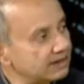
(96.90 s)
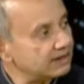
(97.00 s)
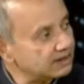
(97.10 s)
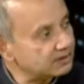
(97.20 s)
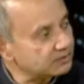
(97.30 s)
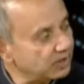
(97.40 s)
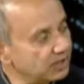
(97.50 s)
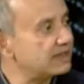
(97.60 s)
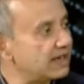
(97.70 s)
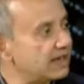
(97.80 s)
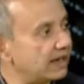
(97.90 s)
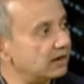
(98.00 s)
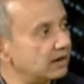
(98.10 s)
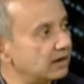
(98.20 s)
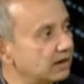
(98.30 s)
It's pretty
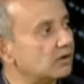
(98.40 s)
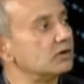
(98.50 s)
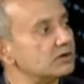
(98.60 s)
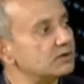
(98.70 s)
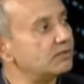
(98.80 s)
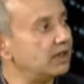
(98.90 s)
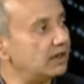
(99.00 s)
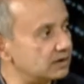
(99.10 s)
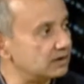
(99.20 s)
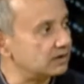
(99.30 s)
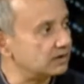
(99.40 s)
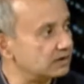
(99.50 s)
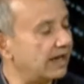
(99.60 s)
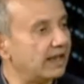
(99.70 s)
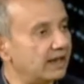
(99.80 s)
standard across many
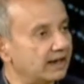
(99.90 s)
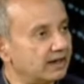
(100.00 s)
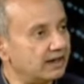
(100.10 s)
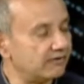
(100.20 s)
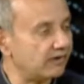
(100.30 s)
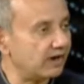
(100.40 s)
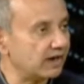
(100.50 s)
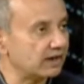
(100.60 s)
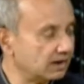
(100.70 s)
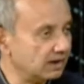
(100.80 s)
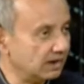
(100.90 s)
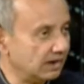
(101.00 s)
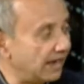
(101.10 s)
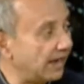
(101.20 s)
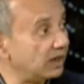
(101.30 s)
nations. And in fact, the
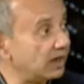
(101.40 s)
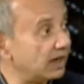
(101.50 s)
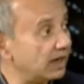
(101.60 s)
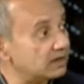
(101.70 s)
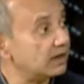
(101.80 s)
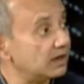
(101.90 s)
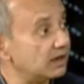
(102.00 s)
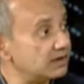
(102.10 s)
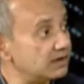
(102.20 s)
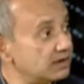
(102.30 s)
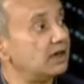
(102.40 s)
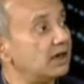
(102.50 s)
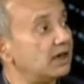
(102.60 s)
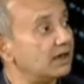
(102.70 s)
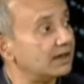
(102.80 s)
NBS here in
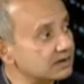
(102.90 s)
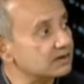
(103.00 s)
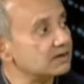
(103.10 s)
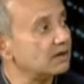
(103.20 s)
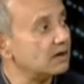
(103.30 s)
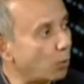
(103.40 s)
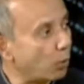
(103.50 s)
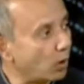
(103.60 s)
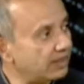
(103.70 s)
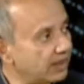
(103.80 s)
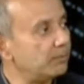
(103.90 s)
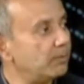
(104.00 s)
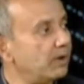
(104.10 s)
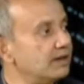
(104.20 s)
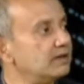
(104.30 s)
Nigeria, that's what they
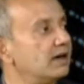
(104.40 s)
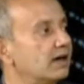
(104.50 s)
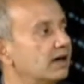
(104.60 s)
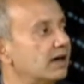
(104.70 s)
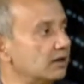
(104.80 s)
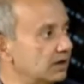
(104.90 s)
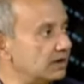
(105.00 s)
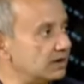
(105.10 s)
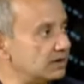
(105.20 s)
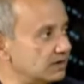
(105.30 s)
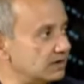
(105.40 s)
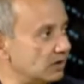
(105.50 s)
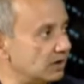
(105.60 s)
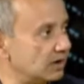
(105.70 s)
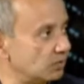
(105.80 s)
base their calculations
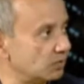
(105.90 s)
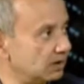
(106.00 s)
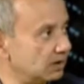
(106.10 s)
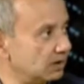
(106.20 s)
on as well.